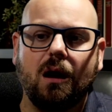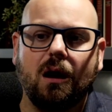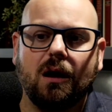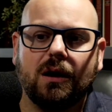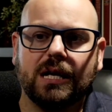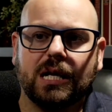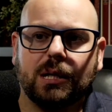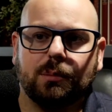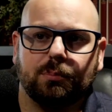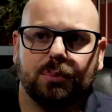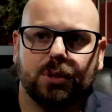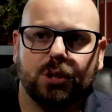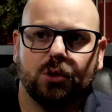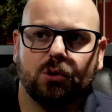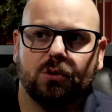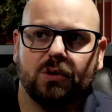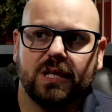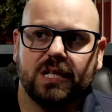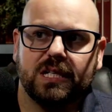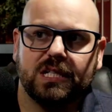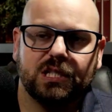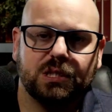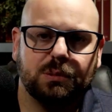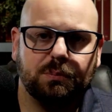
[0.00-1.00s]
on a
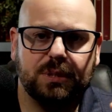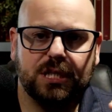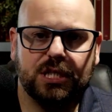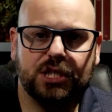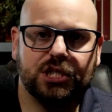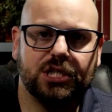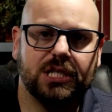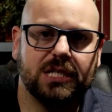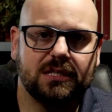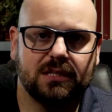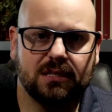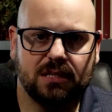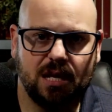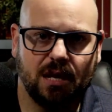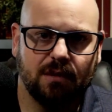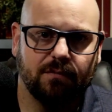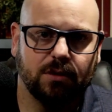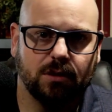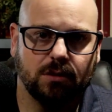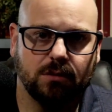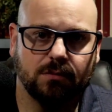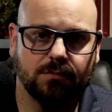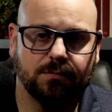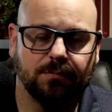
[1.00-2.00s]
purely species
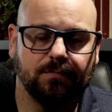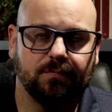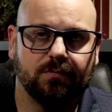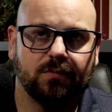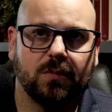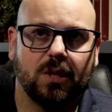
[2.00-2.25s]
level,